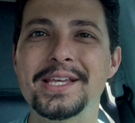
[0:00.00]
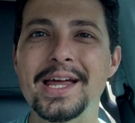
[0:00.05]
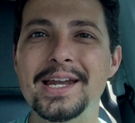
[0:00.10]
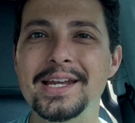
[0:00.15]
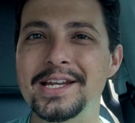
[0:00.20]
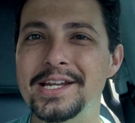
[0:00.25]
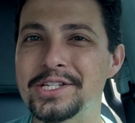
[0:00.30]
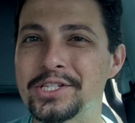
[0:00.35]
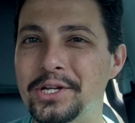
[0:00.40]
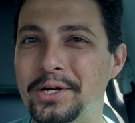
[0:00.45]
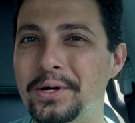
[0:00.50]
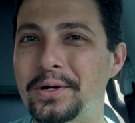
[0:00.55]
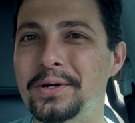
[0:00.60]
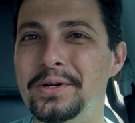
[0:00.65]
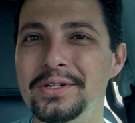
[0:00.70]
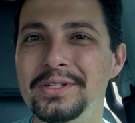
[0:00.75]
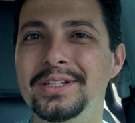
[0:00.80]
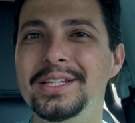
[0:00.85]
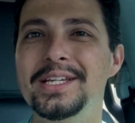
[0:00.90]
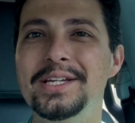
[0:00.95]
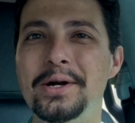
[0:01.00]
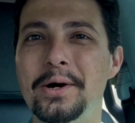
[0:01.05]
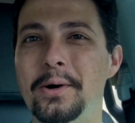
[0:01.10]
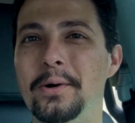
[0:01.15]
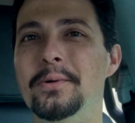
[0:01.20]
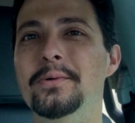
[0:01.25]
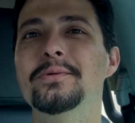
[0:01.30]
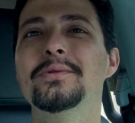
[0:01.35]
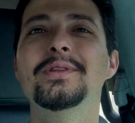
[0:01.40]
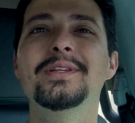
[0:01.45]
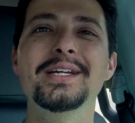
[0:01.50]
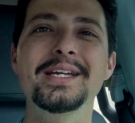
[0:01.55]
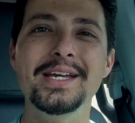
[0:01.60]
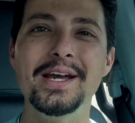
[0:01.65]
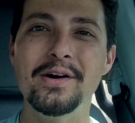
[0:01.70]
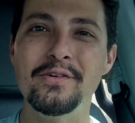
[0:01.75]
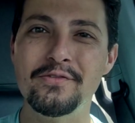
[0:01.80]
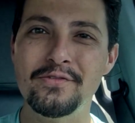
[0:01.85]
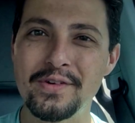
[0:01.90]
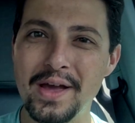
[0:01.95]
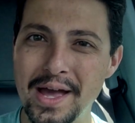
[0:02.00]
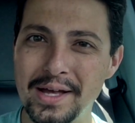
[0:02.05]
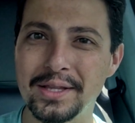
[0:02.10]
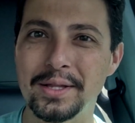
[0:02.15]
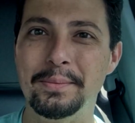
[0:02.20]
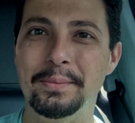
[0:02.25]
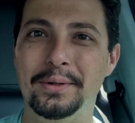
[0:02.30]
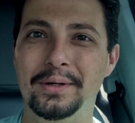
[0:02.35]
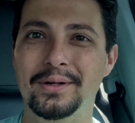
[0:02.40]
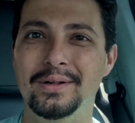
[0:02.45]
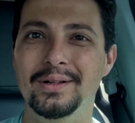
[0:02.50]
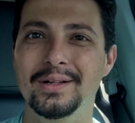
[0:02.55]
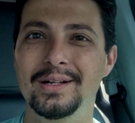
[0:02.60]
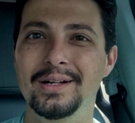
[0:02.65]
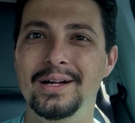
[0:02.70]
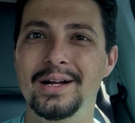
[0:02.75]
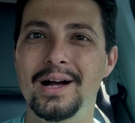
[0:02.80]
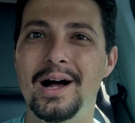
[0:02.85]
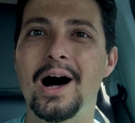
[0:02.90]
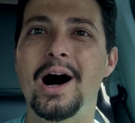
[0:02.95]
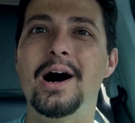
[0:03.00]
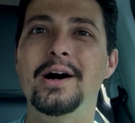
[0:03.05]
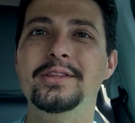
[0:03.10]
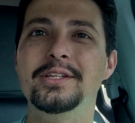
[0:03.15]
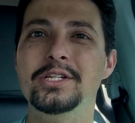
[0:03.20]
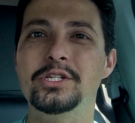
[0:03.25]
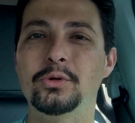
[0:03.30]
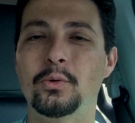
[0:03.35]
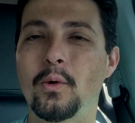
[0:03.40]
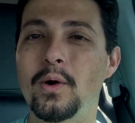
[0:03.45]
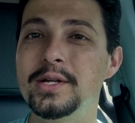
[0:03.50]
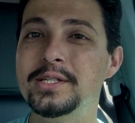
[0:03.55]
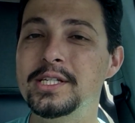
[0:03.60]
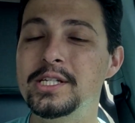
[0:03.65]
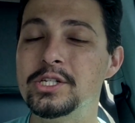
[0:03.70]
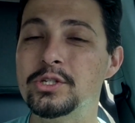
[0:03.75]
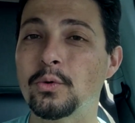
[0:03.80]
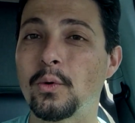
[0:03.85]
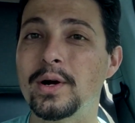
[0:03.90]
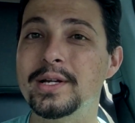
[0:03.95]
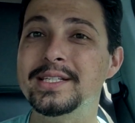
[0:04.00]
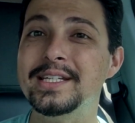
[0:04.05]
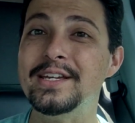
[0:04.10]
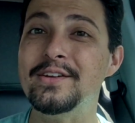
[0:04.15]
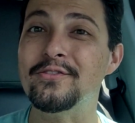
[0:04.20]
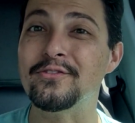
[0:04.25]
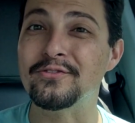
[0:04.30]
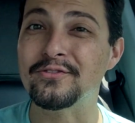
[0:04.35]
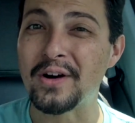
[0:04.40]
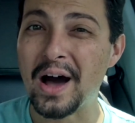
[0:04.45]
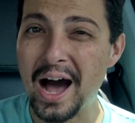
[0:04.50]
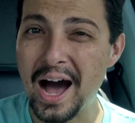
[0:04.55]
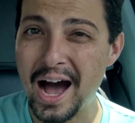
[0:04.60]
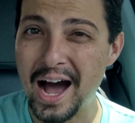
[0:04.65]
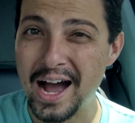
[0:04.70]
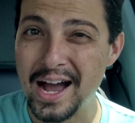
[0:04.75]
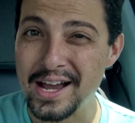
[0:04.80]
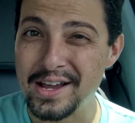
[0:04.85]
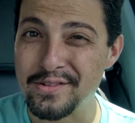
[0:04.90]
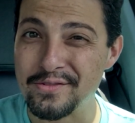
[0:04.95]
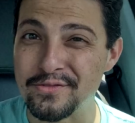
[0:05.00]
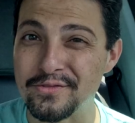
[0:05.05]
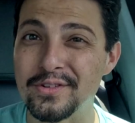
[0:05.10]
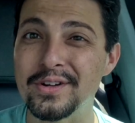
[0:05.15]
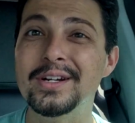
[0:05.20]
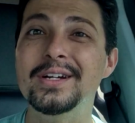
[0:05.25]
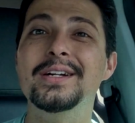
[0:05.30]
that it is currently only available on the 2025